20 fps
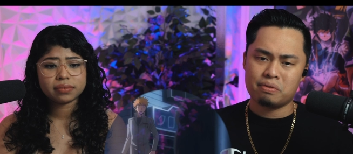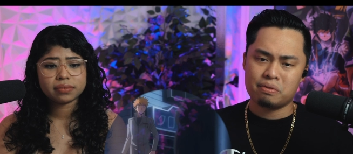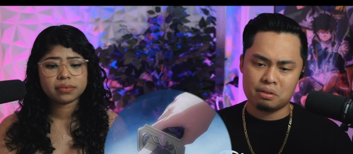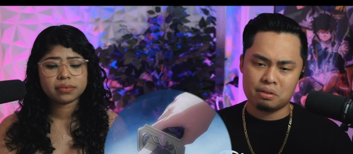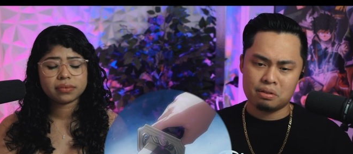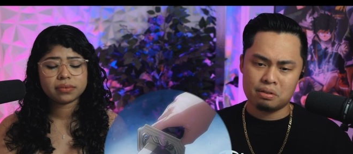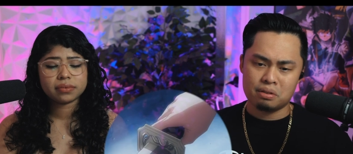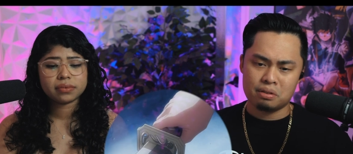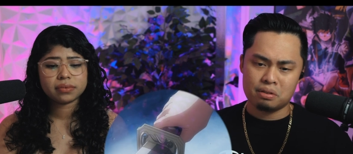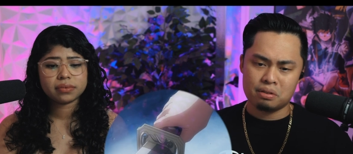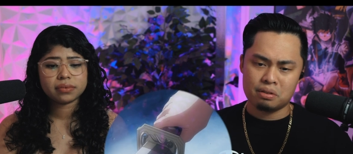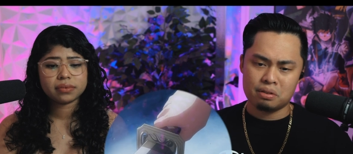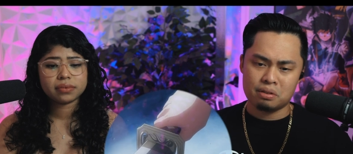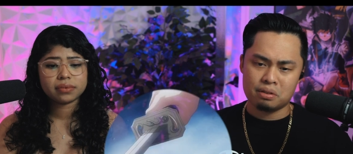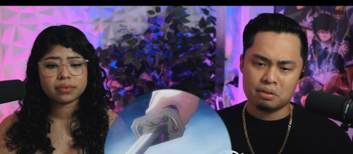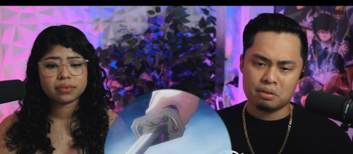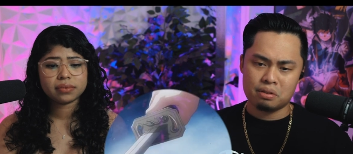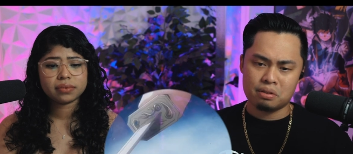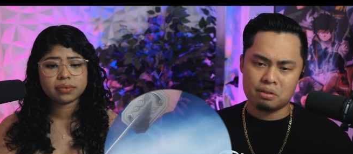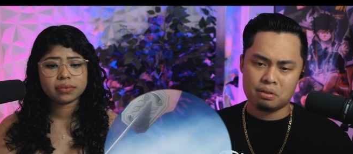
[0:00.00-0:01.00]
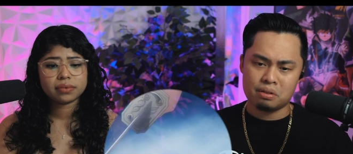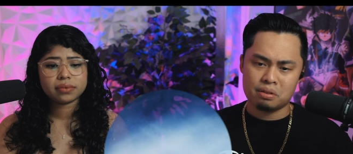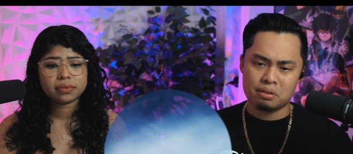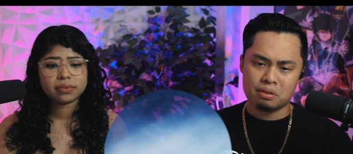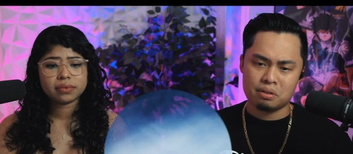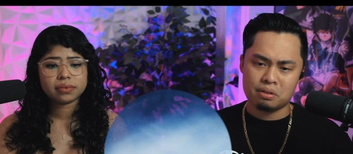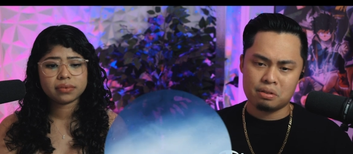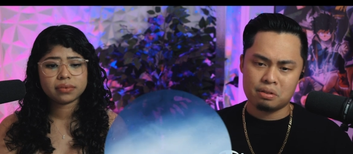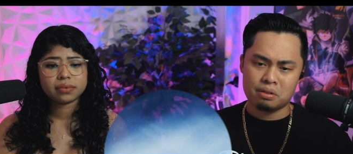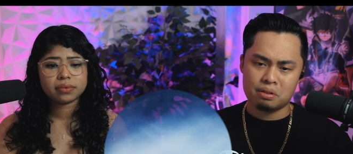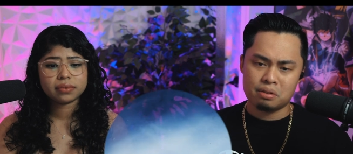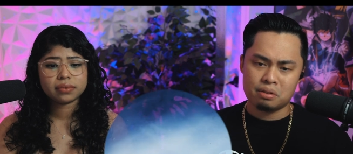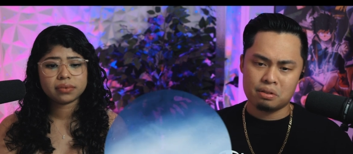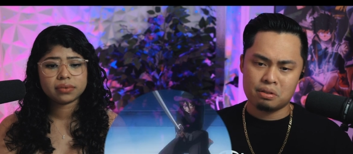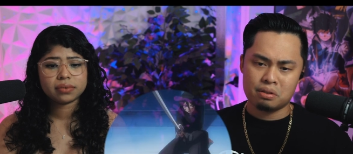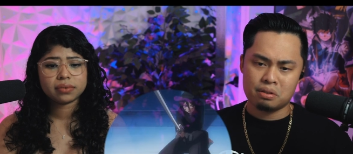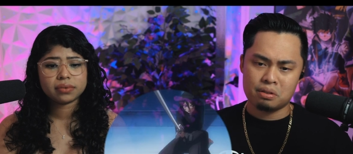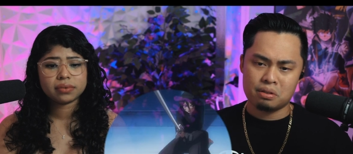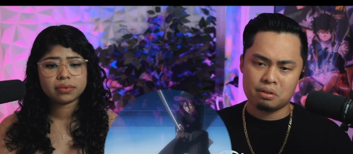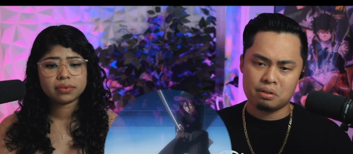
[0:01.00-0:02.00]

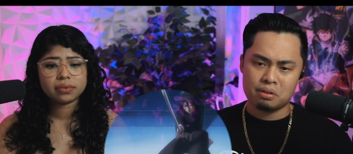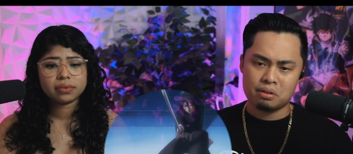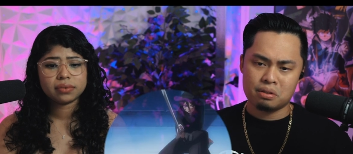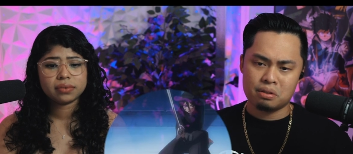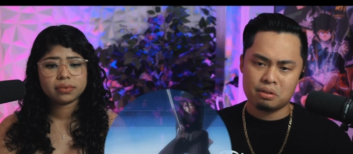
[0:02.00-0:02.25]
[no speech]